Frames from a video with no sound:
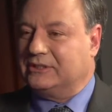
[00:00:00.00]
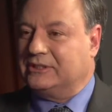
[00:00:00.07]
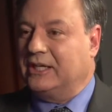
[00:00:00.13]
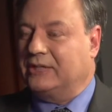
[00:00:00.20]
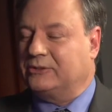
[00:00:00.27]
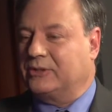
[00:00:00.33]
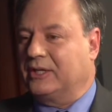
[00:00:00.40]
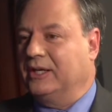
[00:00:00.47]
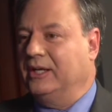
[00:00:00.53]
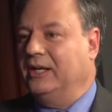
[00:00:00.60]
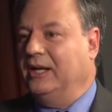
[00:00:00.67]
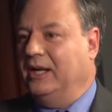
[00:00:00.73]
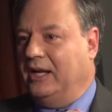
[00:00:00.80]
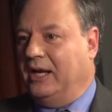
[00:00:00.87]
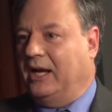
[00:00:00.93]
et cetera,
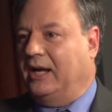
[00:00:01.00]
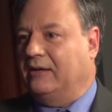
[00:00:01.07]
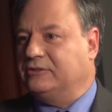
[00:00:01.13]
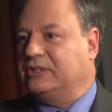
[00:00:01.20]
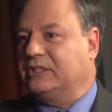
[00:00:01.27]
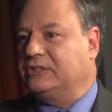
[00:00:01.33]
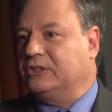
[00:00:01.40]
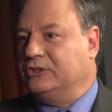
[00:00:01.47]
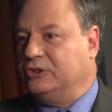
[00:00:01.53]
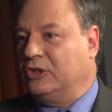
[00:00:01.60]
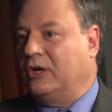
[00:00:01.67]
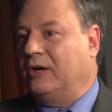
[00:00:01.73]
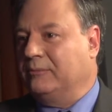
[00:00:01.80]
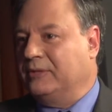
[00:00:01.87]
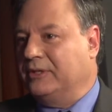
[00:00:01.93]
have such a
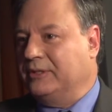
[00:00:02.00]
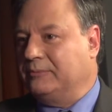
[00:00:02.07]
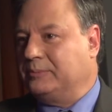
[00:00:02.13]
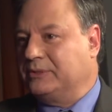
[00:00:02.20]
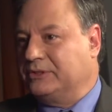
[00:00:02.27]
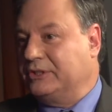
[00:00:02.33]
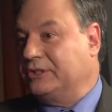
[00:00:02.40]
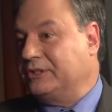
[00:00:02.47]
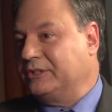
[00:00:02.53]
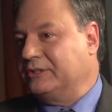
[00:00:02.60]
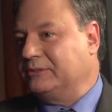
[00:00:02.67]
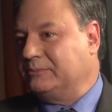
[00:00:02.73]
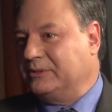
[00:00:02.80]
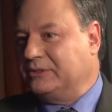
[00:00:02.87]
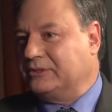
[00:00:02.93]
dominant position
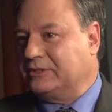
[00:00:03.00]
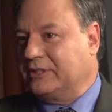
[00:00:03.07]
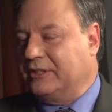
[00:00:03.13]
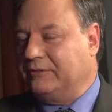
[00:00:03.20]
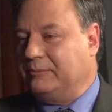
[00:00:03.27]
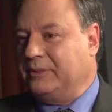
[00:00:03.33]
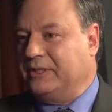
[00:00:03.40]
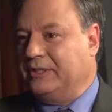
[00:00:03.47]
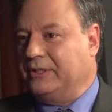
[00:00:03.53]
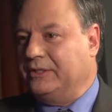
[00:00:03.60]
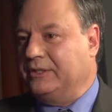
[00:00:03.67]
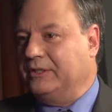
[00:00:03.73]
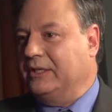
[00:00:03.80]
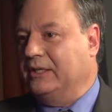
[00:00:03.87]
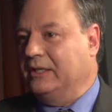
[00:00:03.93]
is because they've
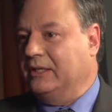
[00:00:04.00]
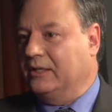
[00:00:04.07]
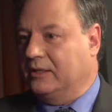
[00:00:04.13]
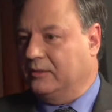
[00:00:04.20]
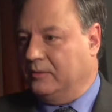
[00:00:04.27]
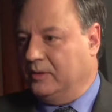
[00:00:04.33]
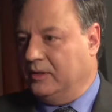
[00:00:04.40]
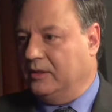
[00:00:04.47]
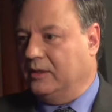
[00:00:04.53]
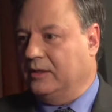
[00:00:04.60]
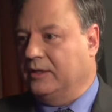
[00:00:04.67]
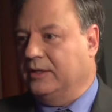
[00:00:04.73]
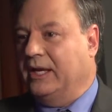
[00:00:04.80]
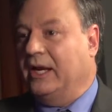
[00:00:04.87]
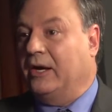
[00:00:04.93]
been
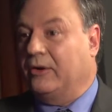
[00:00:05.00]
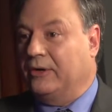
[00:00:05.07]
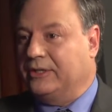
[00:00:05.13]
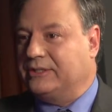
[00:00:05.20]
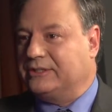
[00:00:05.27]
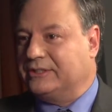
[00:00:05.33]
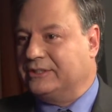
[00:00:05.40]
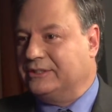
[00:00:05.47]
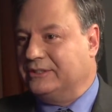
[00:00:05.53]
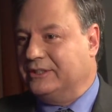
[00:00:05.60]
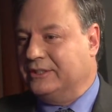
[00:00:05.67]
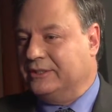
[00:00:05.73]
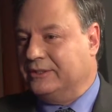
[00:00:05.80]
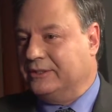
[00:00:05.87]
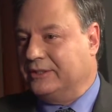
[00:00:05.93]
inherent in,
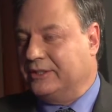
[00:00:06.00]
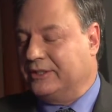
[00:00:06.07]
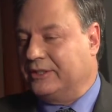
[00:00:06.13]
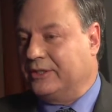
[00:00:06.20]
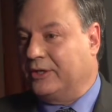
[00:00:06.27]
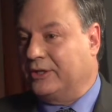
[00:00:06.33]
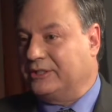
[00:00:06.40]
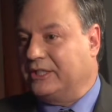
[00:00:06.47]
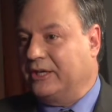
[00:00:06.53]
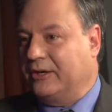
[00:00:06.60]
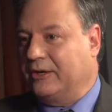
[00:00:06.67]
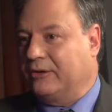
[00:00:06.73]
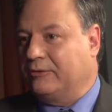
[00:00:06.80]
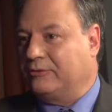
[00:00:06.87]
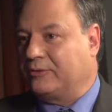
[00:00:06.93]
in uh,
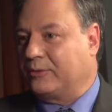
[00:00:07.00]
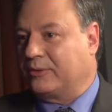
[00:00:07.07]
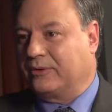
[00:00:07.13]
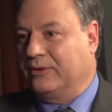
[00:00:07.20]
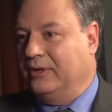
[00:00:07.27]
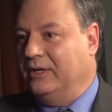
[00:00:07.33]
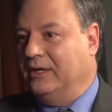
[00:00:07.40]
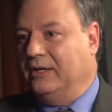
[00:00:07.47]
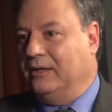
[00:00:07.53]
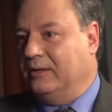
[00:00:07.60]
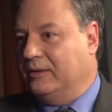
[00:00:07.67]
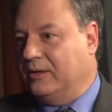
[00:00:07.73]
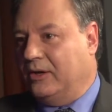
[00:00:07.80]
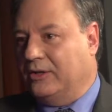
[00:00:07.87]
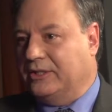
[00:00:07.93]
Ontario for
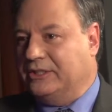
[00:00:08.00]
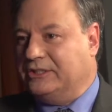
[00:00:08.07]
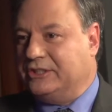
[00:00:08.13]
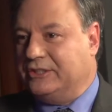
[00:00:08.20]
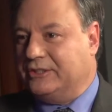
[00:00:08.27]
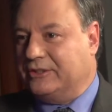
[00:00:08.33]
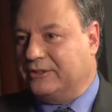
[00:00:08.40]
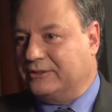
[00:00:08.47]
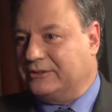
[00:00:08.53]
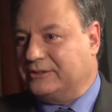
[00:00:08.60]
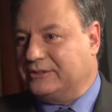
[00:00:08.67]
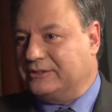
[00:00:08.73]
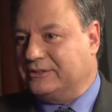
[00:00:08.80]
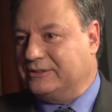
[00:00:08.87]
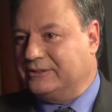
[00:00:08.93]
all these
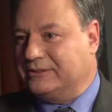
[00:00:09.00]
years?